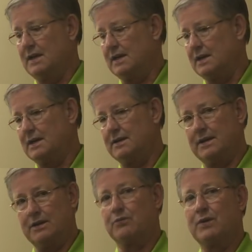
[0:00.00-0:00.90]

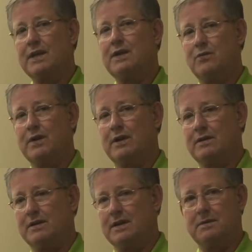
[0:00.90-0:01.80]
it really
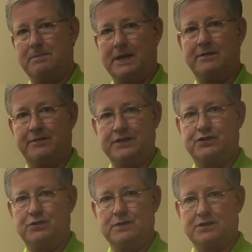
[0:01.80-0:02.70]
will
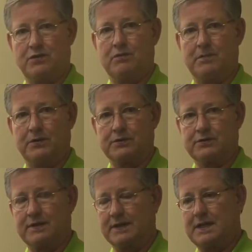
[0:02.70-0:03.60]
benefit you as
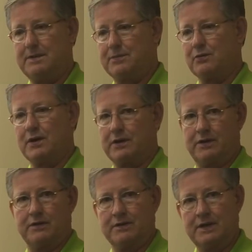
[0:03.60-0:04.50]
homeowners and keep your water
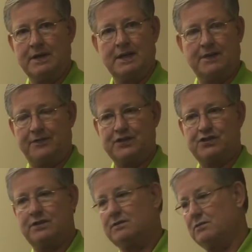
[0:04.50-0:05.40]
heater
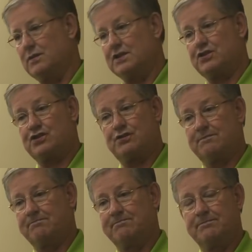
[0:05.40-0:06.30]
efficient, which
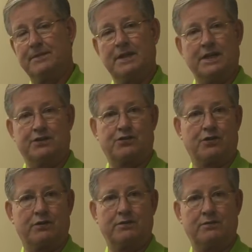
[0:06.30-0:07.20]
in
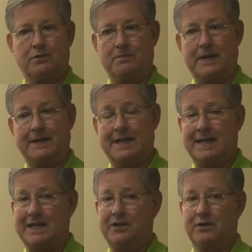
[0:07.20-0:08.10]
turn will make
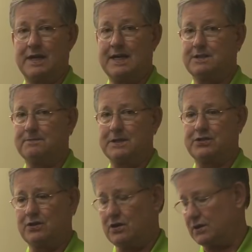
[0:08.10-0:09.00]
that heater last
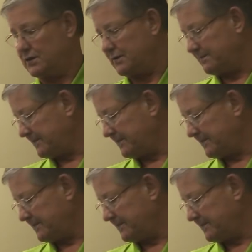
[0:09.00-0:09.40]
much longer.